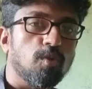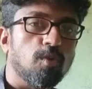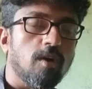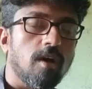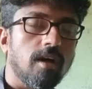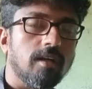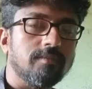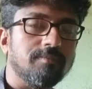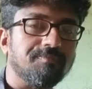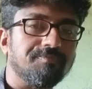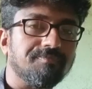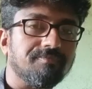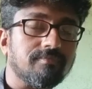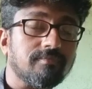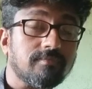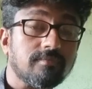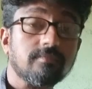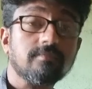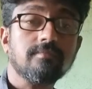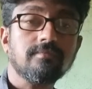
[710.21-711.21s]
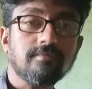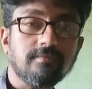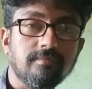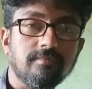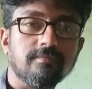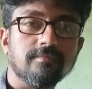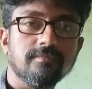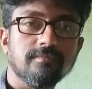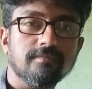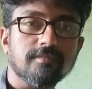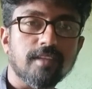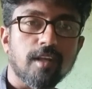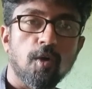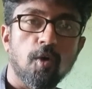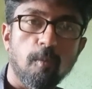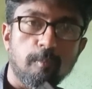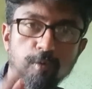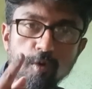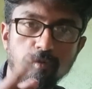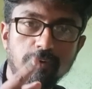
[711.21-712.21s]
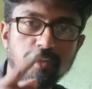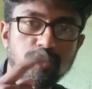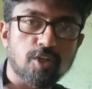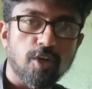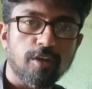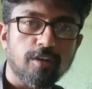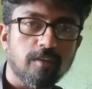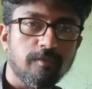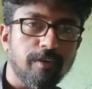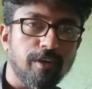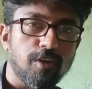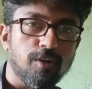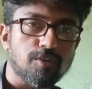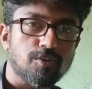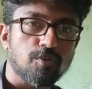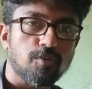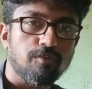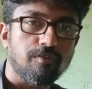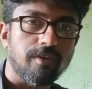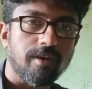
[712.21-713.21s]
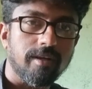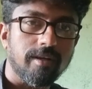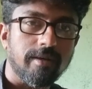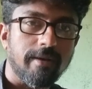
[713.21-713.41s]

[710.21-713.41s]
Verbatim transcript: uh, hope you enjoyed the video so far